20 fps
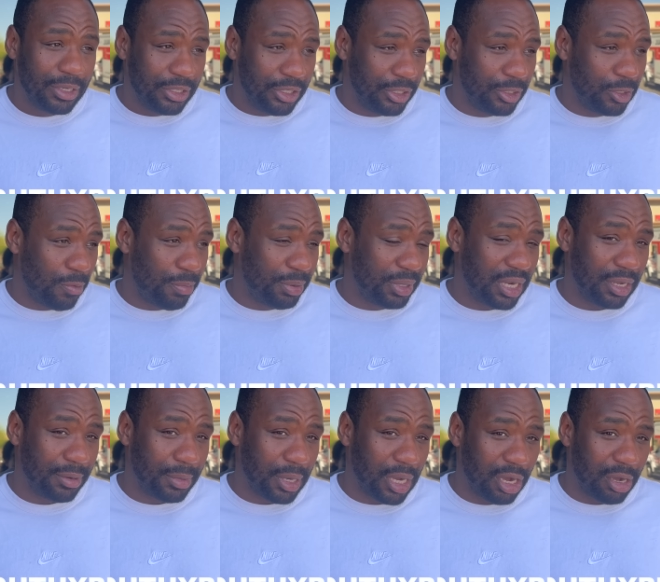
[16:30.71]
You know, but
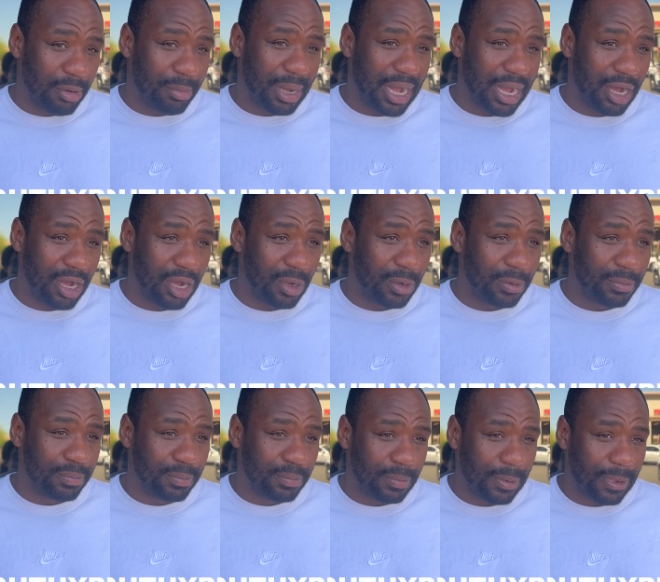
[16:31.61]
um, um,
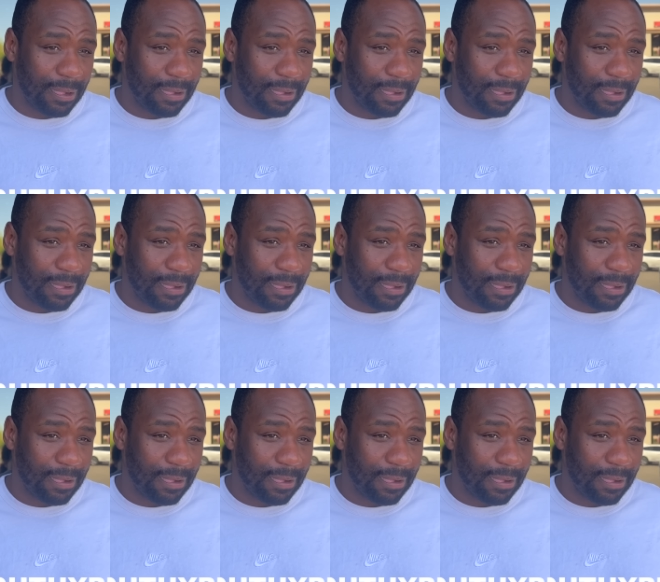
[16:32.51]
um,